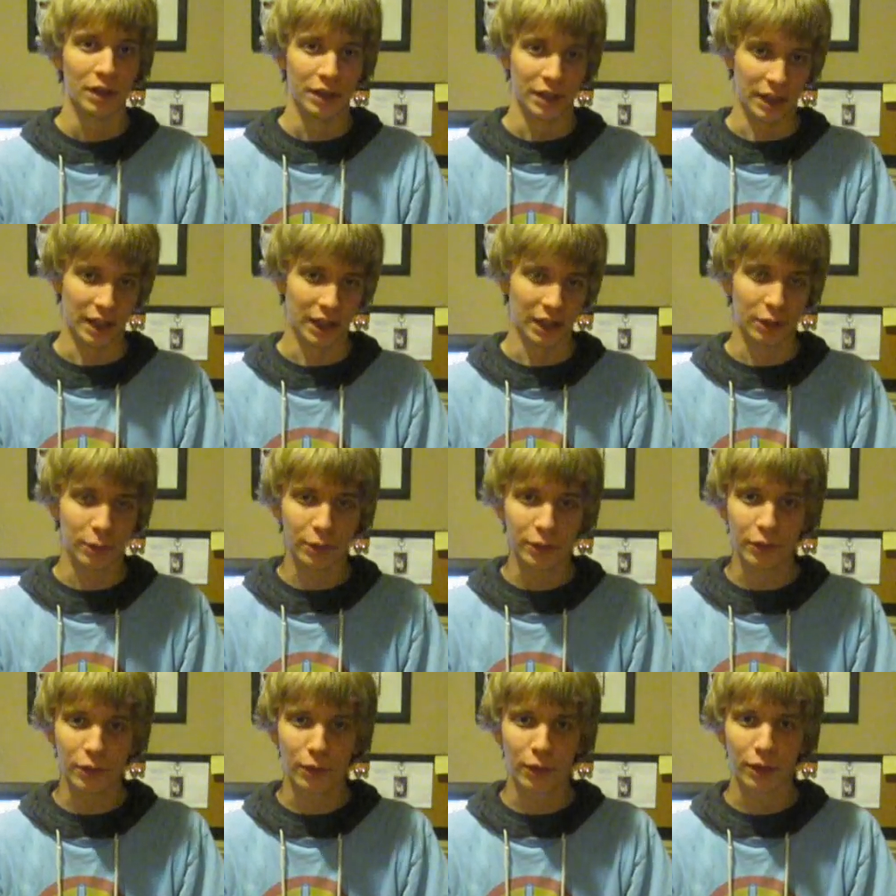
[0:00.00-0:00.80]
yeah, I
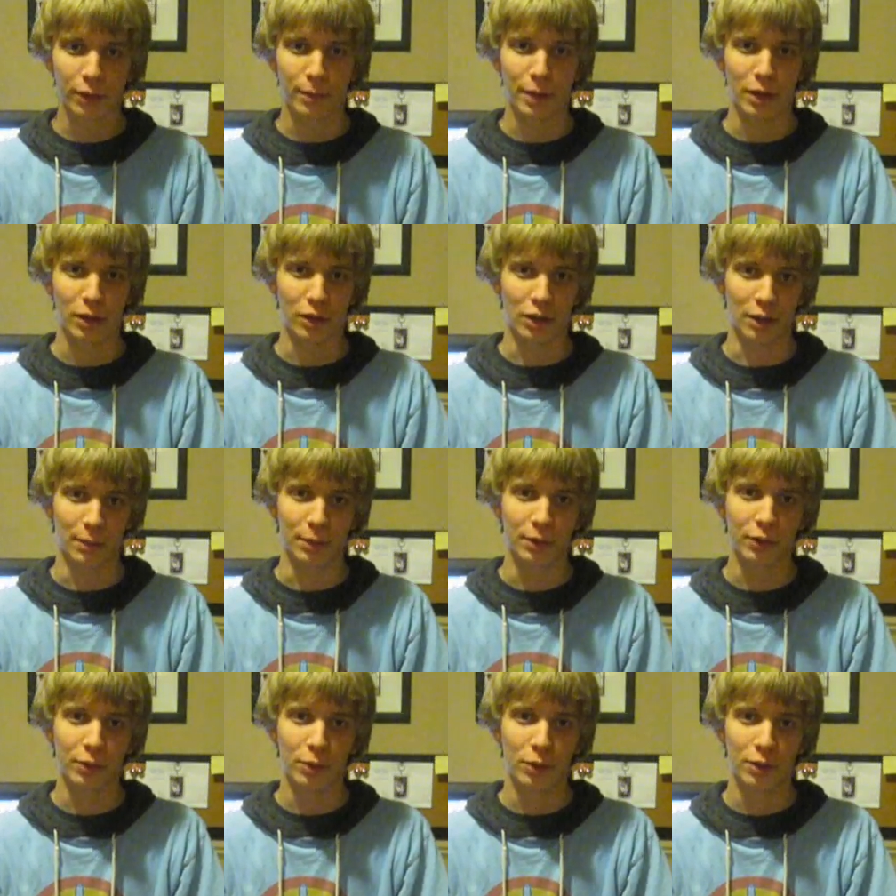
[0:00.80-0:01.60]
always go to the Mount
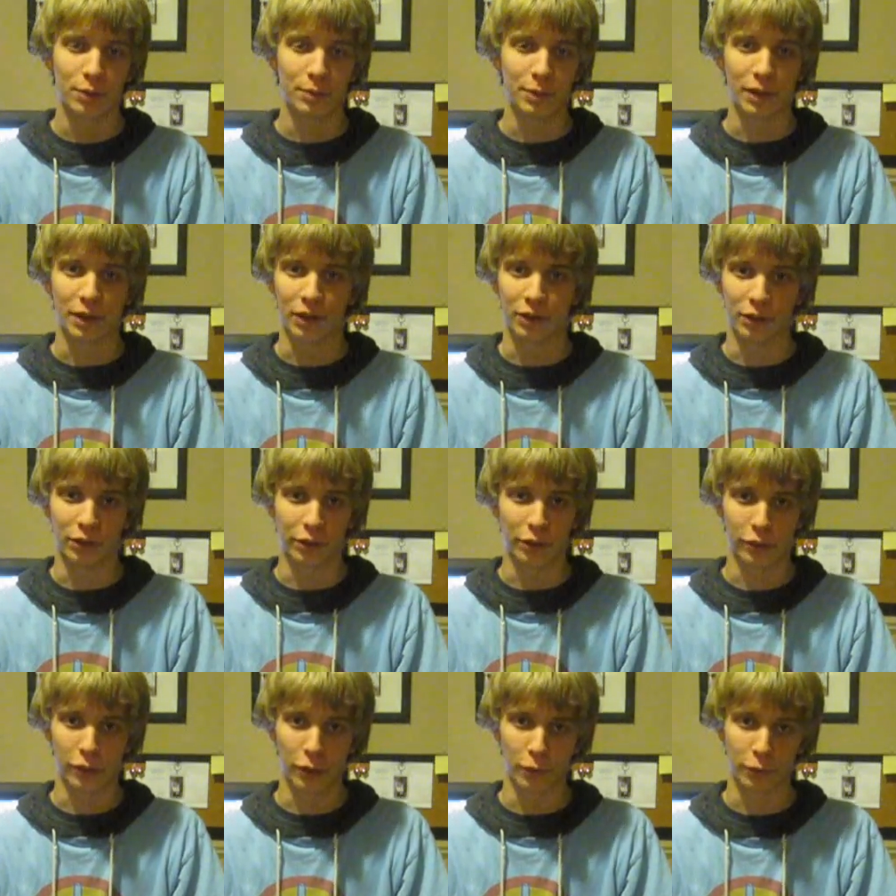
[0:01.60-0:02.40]
Clemens one because
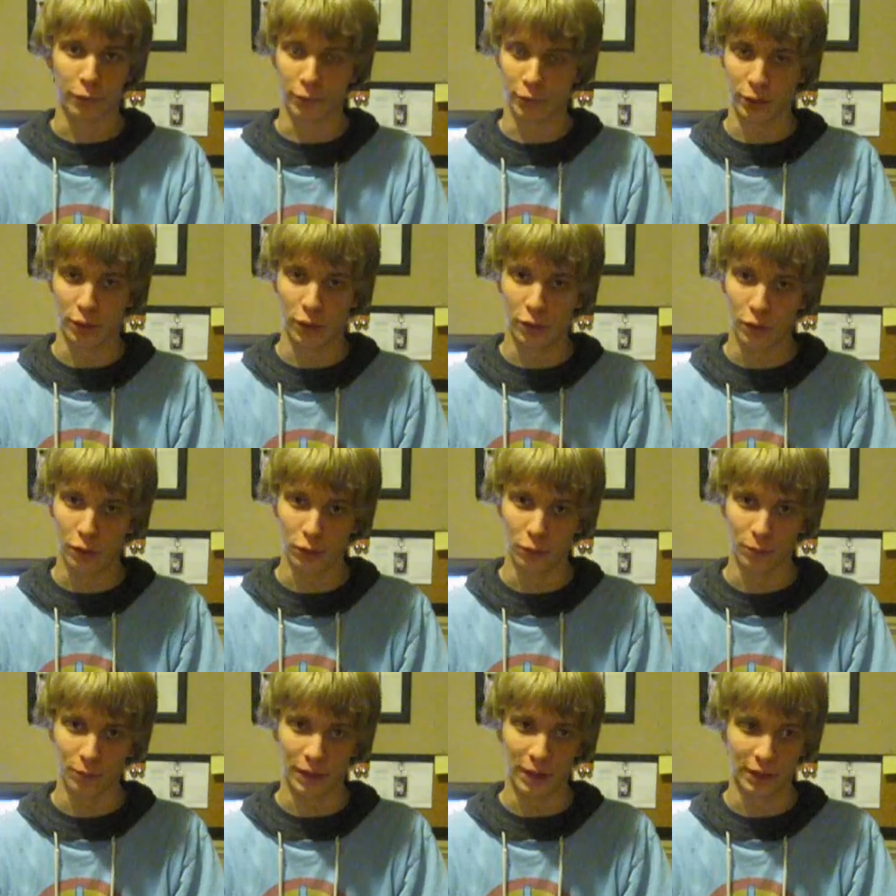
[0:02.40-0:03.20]
it's closer to
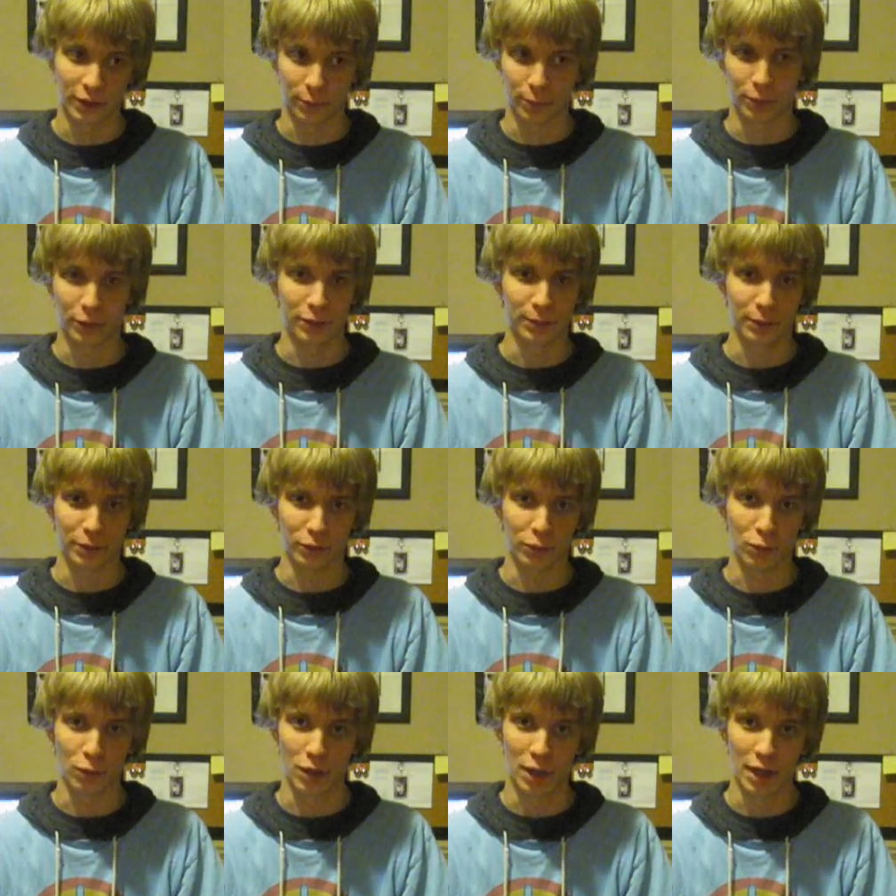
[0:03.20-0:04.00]
home. That's pretty
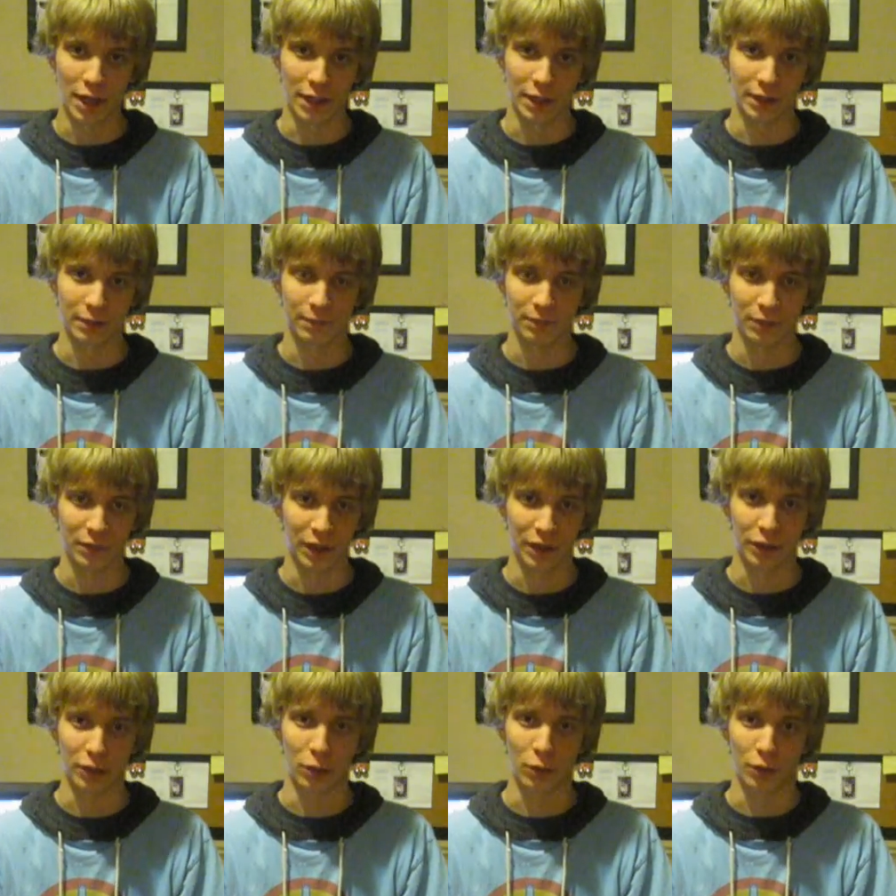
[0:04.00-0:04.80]
much why
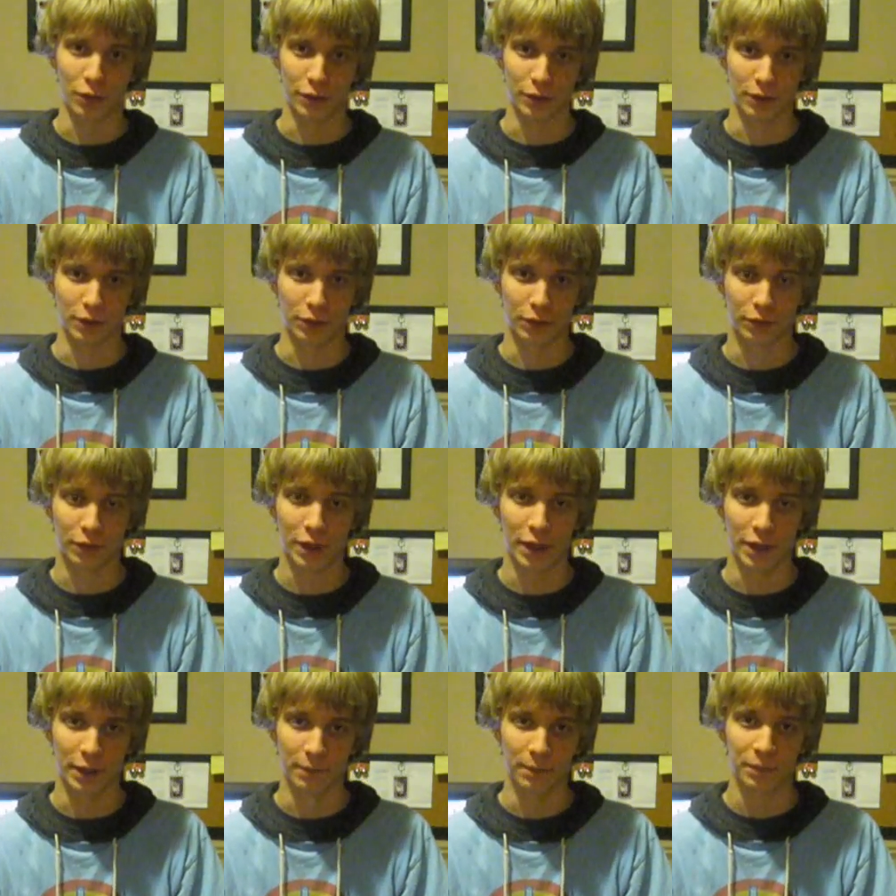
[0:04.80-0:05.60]
I go there
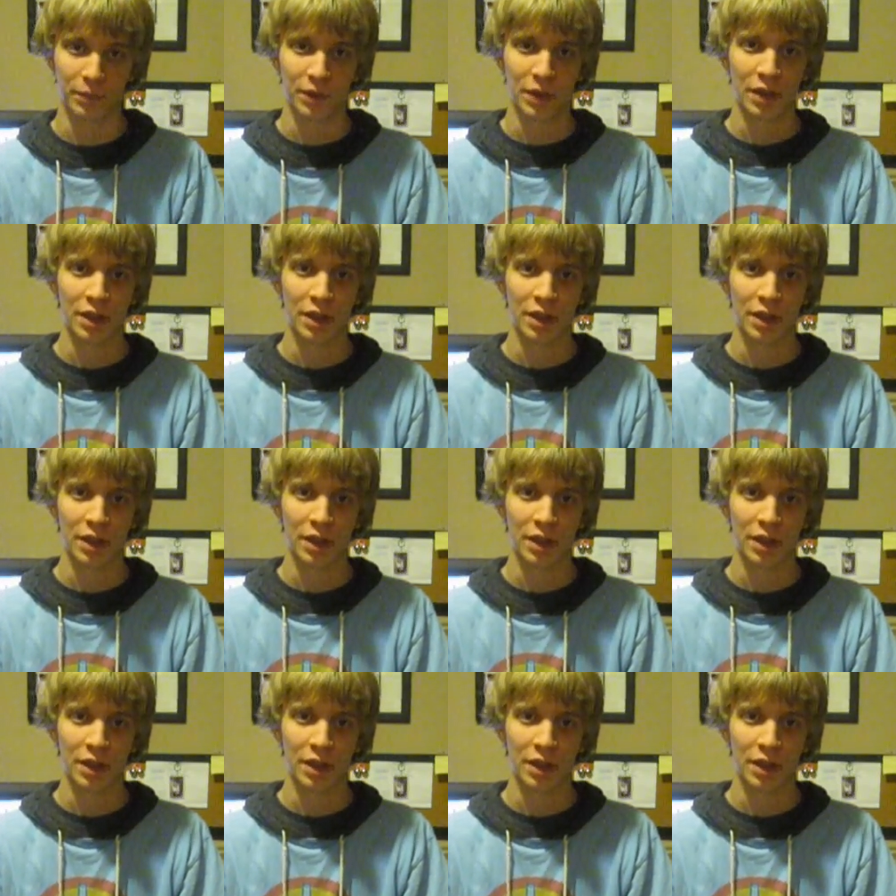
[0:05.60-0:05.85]
instead.